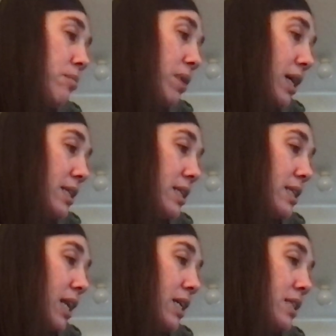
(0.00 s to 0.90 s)
But as he
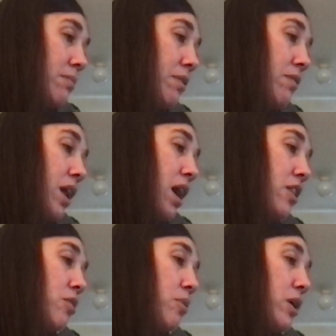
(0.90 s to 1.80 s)
said it, some of the
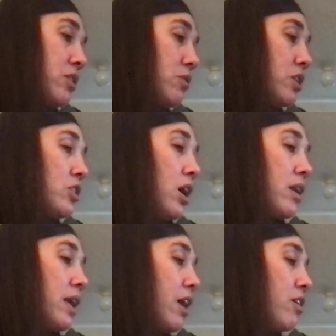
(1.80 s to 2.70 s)
other boys rushed
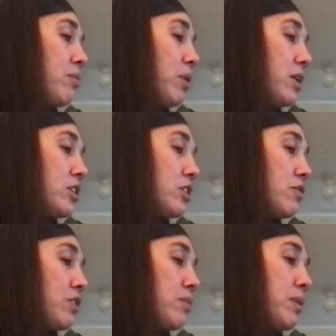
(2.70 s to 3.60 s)
on, carrying branches
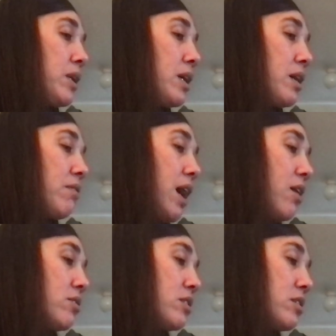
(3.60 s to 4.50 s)
for the building of the
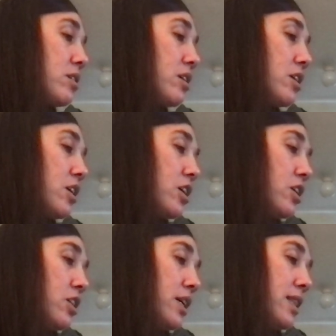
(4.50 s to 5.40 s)
house.
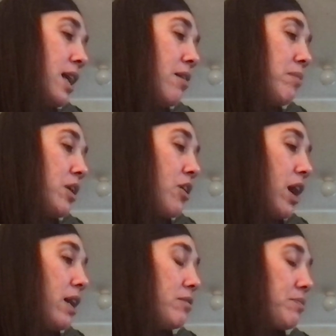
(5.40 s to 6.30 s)
Look at them, he
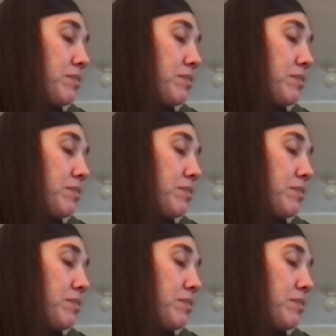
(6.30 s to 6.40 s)
cried.